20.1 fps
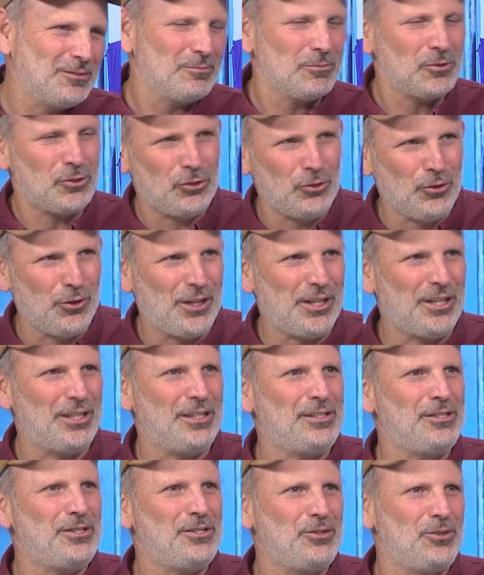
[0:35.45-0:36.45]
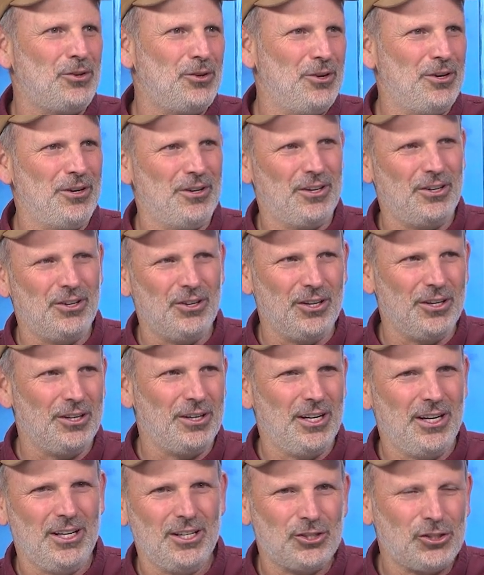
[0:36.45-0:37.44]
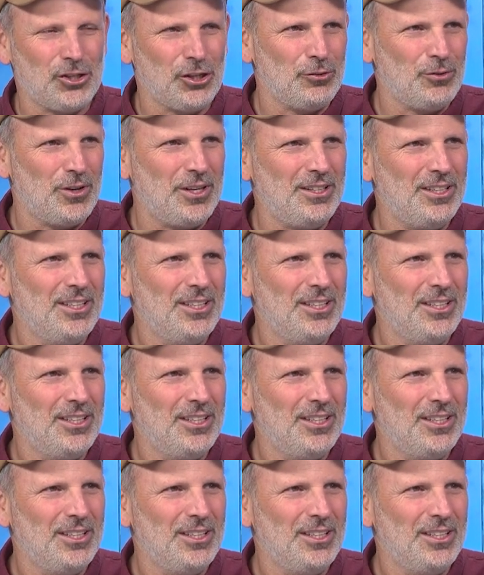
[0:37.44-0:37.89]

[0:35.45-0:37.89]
students or children,